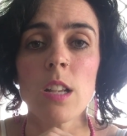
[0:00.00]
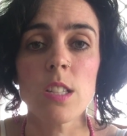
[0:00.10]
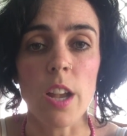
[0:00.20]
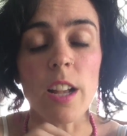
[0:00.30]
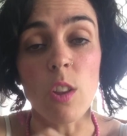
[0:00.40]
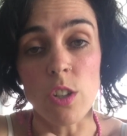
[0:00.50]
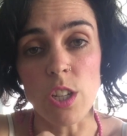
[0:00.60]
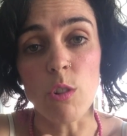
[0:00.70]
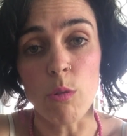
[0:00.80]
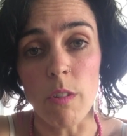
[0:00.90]

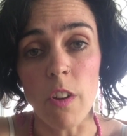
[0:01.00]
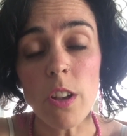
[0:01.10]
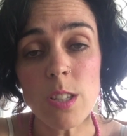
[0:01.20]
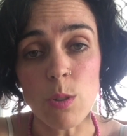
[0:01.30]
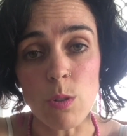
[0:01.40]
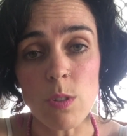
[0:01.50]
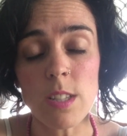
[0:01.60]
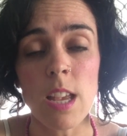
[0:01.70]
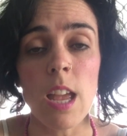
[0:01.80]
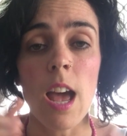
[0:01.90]
psychological
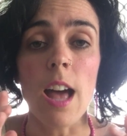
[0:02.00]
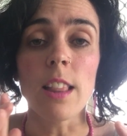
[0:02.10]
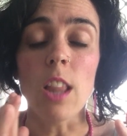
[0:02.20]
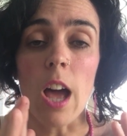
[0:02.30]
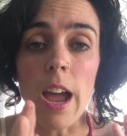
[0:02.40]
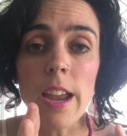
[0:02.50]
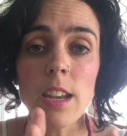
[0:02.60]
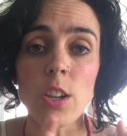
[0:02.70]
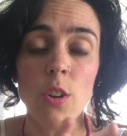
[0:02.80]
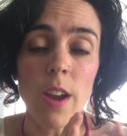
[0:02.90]
reversals,
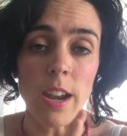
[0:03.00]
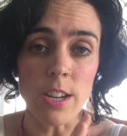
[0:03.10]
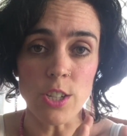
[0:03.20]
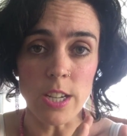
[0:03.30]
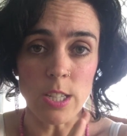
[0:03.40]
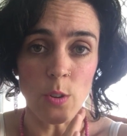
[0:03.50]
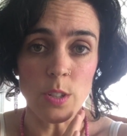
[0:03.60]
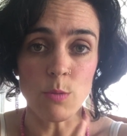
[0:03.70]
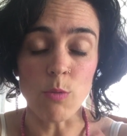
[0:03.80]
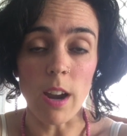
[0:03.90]
align your energy so
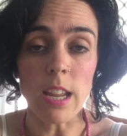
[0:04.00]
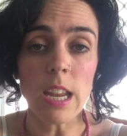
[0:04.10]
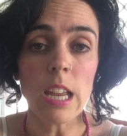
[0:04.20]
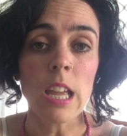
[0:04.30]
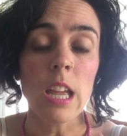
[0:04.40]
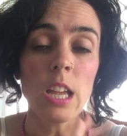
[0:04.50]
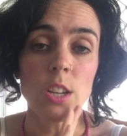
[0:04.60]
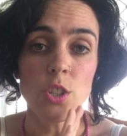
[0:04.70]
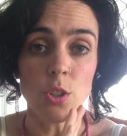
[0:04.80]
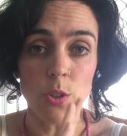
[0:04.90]
it's running
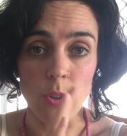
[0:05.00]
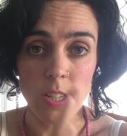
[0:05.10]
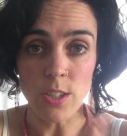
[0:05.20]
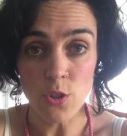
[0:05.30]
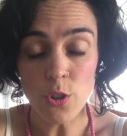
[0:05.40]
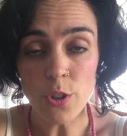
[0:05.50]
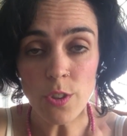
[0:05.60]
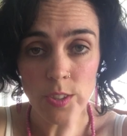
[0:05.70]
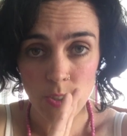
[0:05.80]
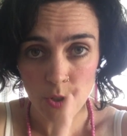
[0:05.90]
to its
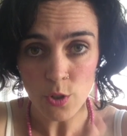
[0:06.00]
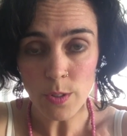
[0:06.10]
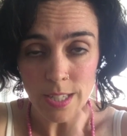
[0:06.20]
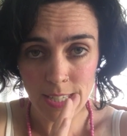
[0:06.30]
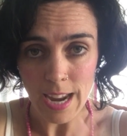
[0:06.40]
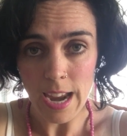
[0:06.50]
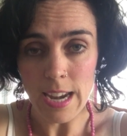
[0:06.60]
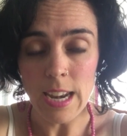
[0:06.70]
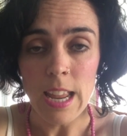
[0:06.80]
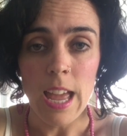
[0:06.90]
truest
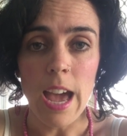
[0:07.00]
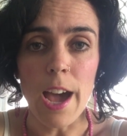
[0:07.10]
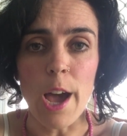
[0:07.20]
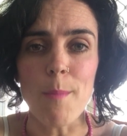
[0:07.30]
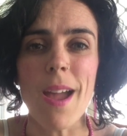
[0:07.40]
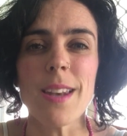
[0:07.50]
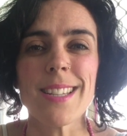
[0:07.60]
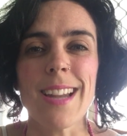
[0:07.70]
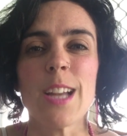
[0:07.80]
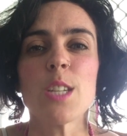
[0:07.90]
state, and
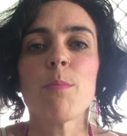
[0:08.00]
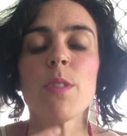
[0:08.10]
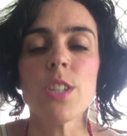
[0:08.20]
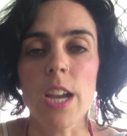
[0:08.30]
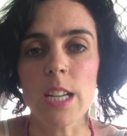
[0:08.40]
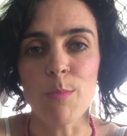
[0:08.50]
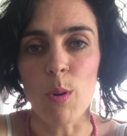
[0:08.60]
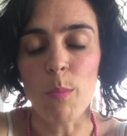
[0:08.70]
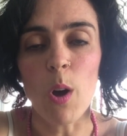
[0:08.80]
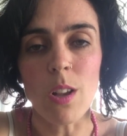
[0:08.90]
start to project
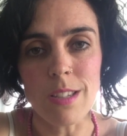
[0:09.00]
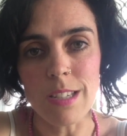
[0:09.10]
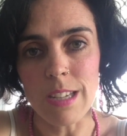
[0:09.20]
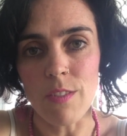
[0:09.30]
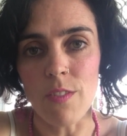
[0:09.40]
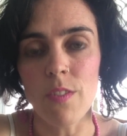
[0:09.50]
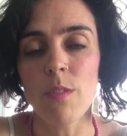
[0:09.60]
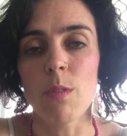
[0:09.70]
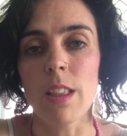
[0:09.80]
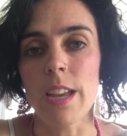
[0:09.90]
more positive
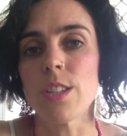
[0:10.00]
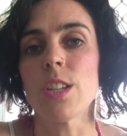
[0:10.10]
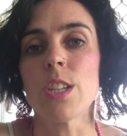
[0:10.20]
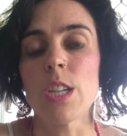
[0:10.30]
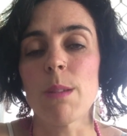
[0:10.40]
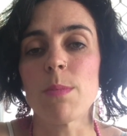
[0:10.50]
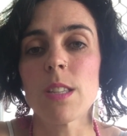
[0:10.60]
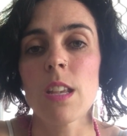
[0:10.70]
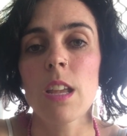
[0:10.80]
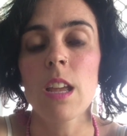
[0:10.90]
relationships.
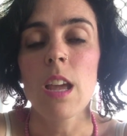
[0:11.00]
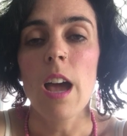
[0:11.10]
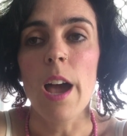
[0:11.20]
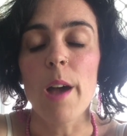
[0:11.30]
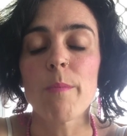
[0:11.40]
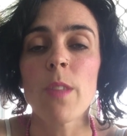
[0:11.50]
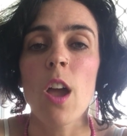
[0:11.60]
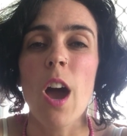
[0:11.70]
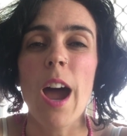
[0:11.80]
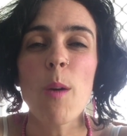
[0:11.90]

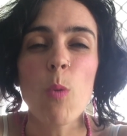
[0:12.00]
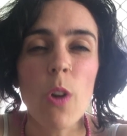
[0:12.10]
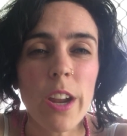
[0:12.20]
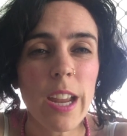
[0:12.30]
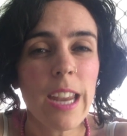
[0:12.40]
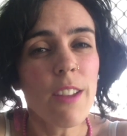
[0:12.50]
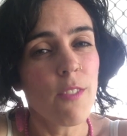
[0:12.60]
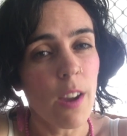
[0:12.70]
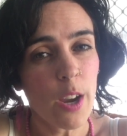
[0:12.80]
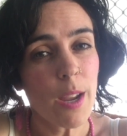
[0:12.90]
I work in a
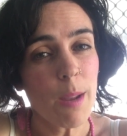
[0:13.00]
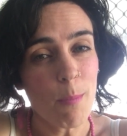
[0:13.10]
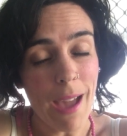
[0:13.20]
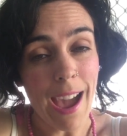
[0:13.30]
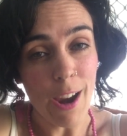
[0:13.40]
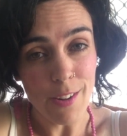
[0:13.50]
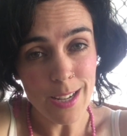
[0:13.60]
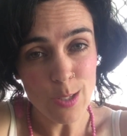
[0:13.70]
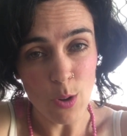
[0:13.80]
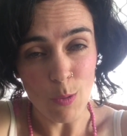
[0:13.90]
very empowering
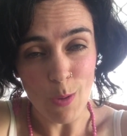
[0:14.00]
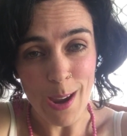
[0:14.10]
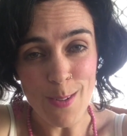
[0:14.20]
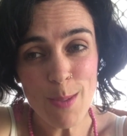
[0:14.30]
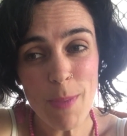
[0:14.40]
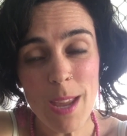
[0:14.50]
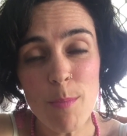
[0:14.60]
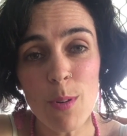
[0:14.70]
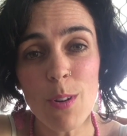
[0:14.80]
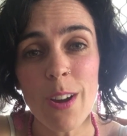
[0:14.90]
sort of way with
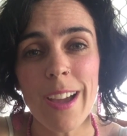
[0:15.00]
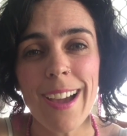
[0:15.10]
people,